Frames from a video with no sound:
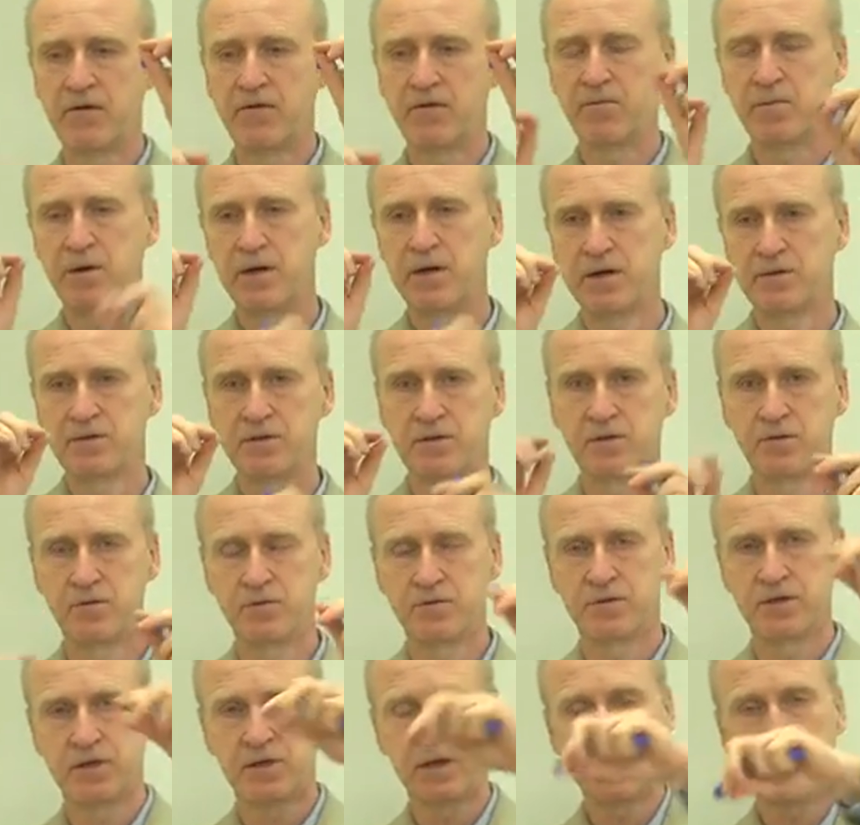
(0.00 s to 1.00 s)
of
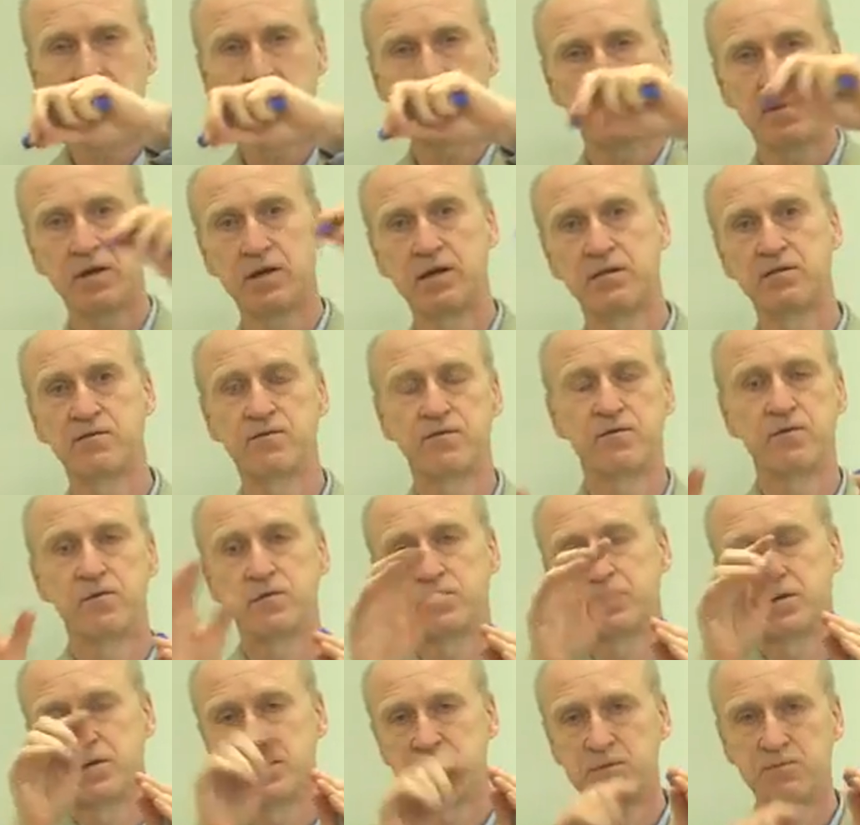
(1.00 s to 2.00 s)
particles and calculate the
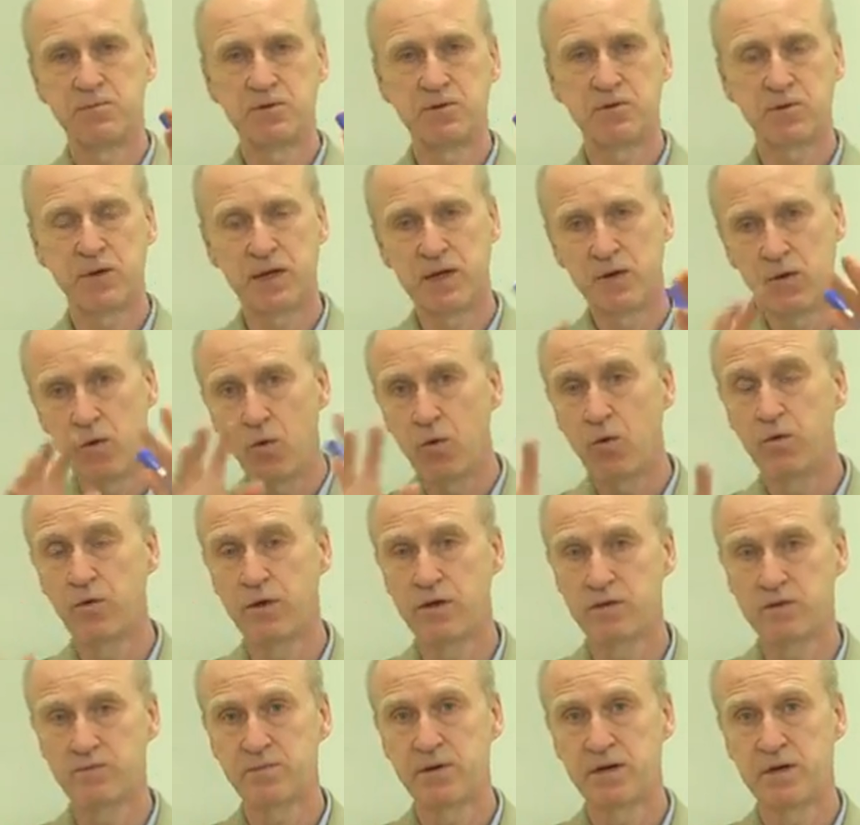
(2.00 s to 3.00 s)
forces between all
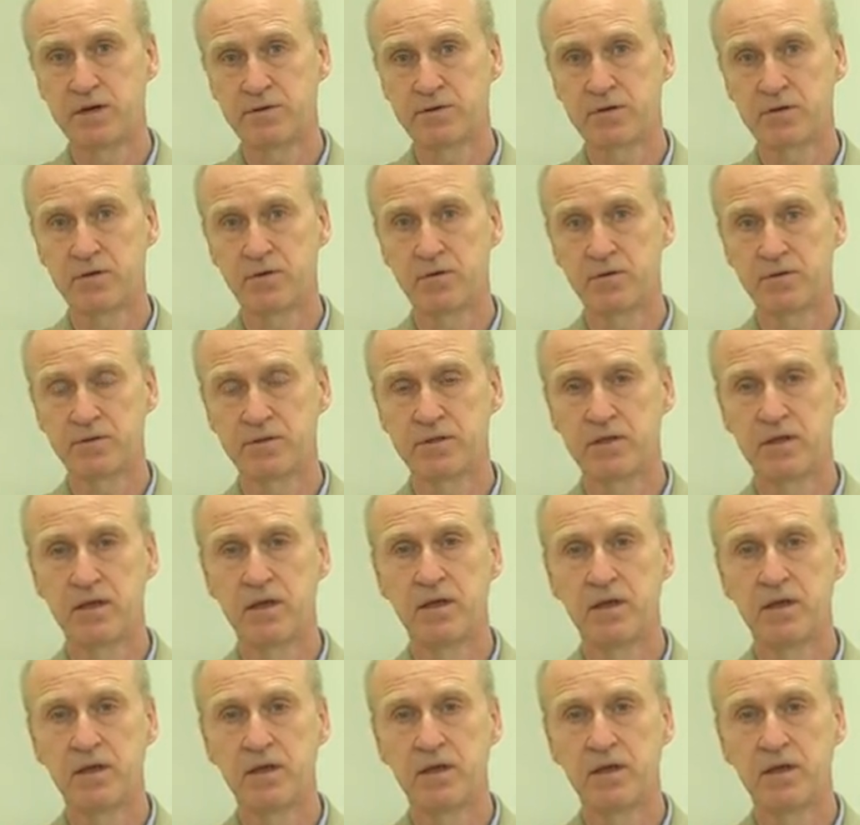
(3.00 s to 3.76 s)
those particles